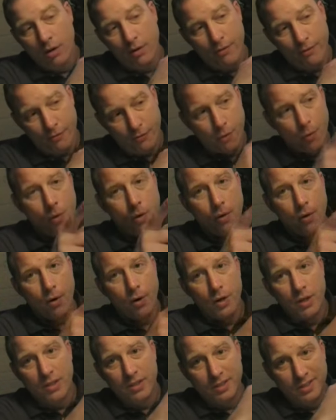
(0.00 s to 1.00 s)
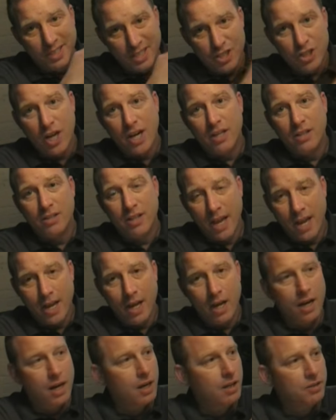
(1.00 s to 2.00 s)
for
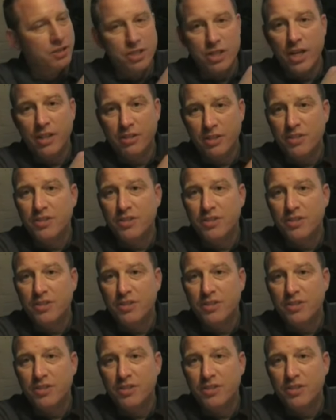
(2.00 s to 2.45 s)
DJ